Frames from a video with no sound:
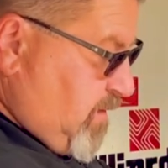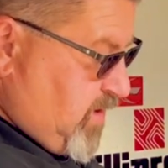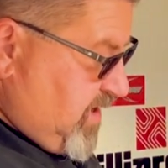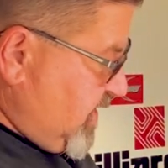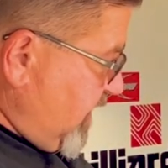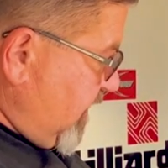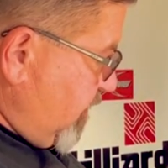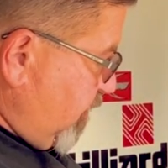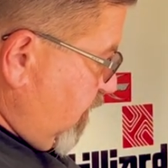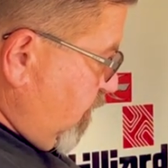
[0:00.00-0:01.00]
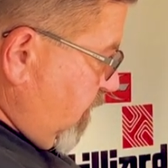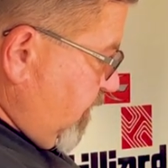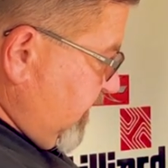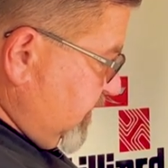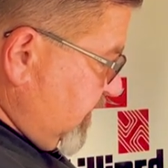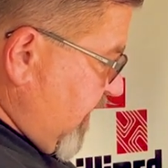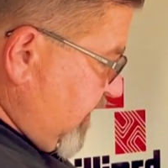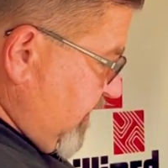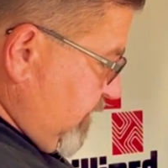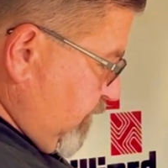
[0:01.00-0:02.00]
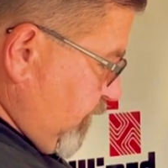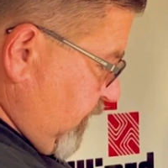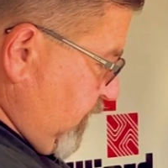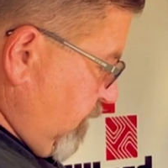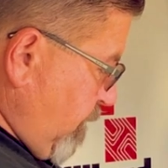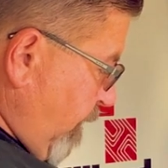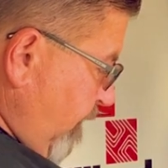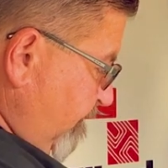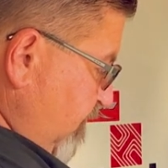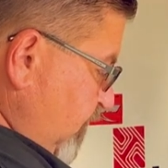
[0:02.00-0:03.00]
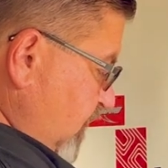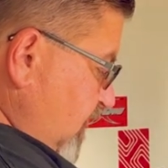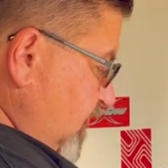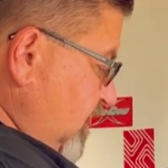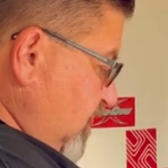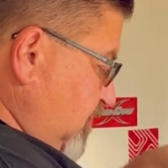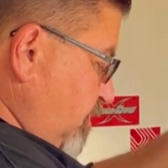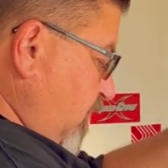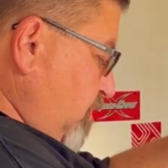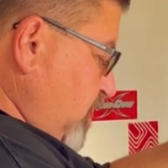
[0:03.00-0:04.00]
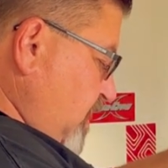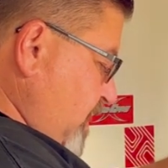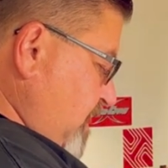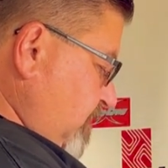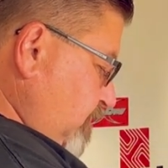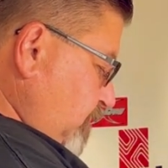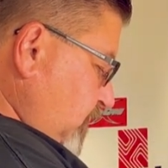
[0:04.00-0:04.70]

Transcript: I'm going to take a 3 quarter inch socket and get this spark plug out.